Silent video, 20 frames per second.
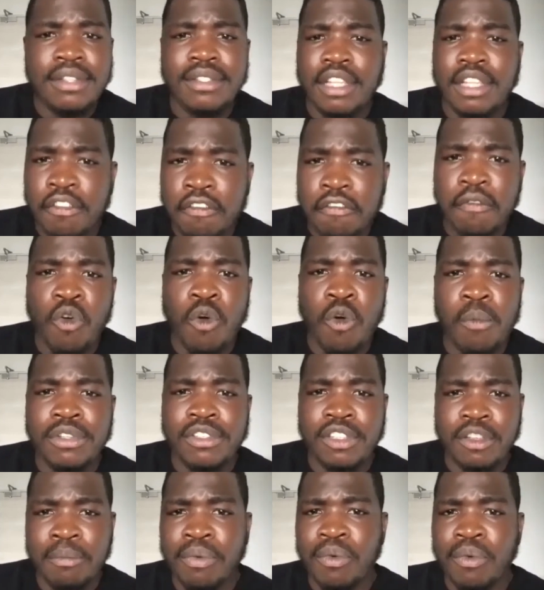and foremost
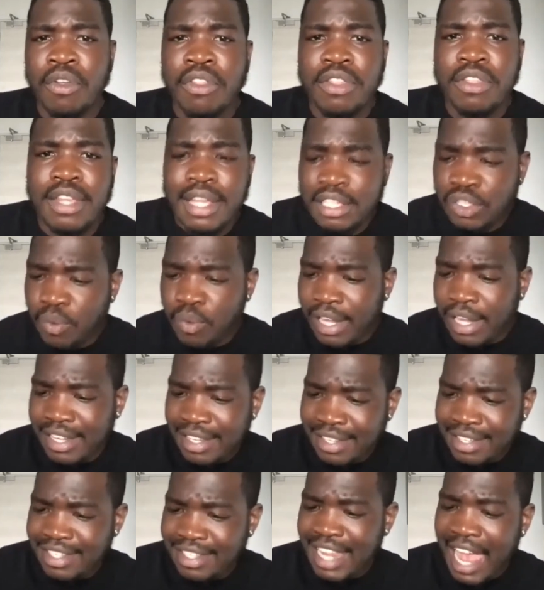important thing is to
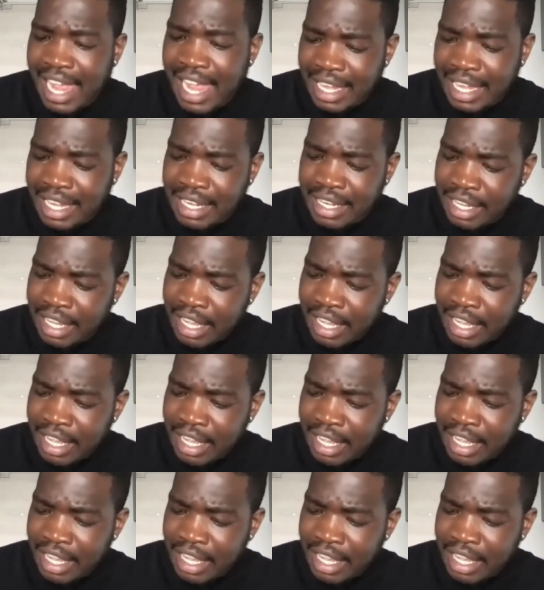understand